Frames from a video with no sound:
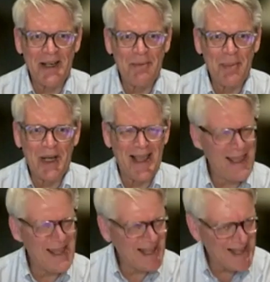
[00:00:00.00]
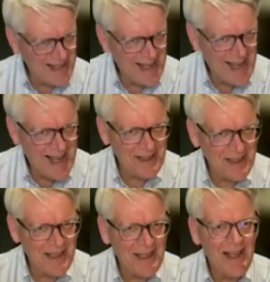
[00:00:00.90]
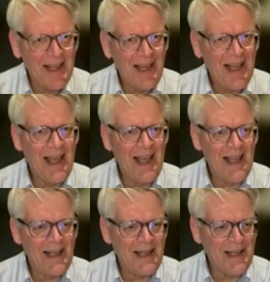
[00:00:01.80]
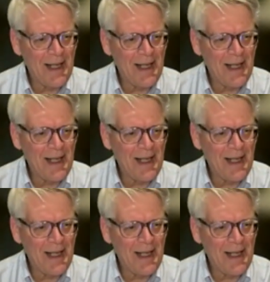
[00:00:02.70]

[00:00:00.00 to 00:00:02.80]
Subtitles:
but I think I can handle it. And